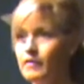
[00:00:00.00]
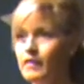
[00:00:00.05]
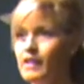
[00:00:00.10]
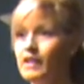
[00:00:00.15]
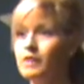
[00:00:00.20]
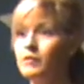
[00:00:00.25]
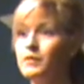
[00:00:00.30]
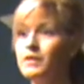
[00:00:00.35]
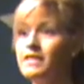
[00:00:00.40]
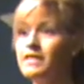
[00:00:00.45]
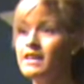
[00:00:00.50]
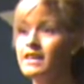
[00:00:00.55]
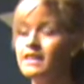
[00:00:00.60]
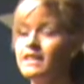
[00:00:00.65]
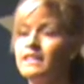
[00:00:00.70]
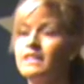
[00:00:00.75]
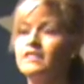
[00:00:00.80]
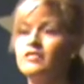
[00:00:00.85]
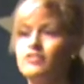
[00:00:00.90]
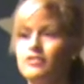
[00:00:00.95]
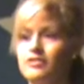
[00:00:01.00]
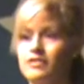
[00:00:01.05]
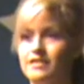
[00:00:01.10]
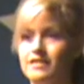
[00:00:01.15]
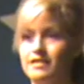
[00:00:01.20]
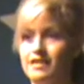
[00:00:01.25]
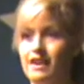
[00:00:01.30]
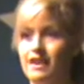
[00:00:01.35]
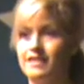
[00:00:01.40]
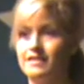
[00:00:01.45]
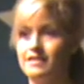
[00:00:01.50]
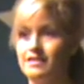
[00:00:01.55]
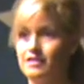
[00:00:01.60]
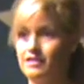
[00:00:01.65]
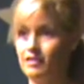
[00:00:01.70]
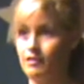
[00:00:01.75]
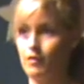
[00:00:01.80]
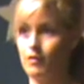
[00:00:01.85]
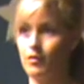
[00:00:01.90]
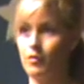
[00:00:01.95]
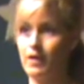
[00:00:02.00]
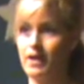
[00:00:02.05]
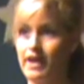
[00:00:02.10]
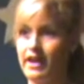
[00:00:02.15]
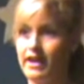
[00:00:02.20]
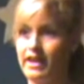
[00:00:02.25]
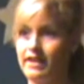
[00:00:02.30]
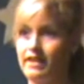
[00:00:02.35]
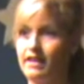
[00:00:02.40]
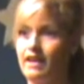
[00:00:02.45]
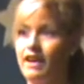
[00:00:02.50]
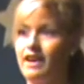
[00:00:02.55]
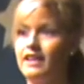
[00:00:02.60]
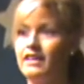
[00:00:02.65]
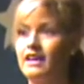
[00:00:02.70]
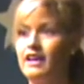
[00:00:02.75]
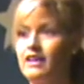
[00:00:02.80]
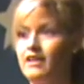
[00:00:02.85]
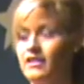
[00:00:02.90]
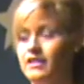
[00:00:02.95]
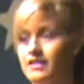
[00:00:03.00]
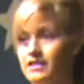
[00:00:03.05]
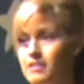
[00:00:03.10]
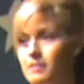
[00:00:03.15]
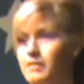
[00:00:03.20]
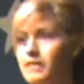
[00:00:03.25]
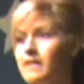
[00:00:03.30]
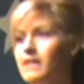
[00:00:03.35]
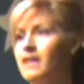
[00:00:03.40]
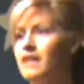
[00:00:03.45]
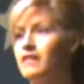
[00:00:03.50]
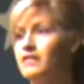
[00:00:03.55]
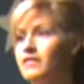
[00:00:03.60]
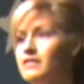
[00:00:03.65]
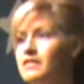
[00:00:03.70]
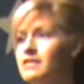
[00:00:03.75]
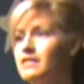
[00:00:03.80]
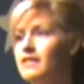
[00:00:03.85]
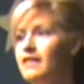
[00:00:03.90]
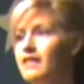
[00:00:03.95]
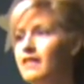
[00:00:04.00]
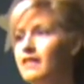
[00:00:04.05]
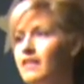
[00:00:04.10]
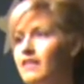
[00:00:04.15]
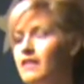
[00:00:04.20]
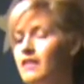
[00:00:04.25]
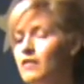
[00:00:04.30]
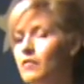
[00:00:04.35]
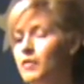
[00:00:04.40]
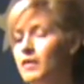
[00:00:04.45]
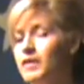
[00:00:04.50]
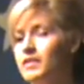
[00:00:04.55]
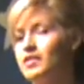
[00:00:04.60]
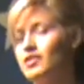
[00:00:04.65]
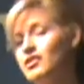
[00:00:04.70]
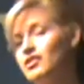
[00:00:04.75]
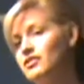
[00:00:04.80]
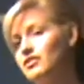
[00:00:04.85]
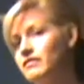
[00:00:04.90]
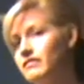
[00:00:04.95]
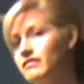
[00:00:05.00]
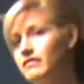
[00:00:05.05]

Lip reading: And when that cancer decides to go away, I inherit something else, which